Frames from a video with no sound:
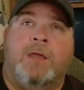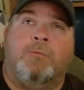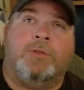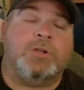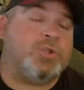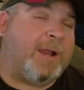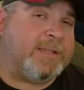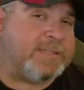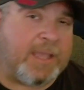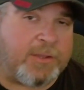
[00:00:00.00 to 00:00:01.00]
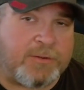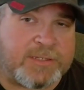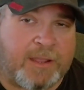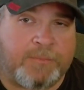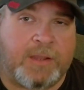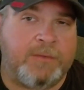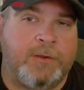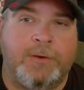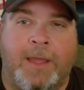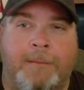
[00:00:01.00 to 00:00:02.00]
when they're trying to sell you something,
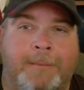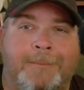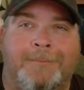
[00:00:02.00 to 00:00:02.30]
they're not